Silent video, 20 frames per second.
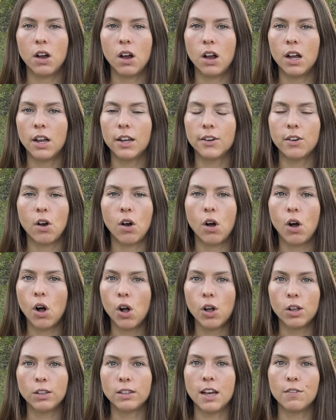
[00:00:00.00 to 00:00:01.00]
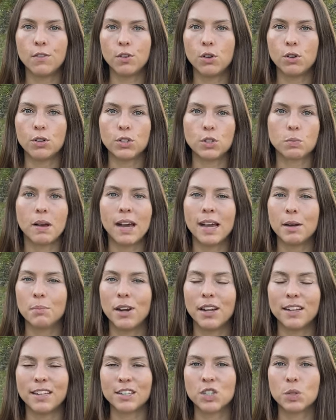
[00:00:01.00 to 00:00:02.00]
on all levels, mind,
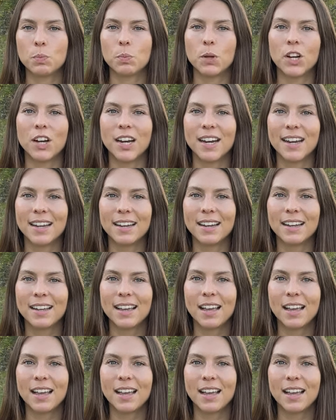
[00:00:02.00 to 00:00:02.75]
body, spirit,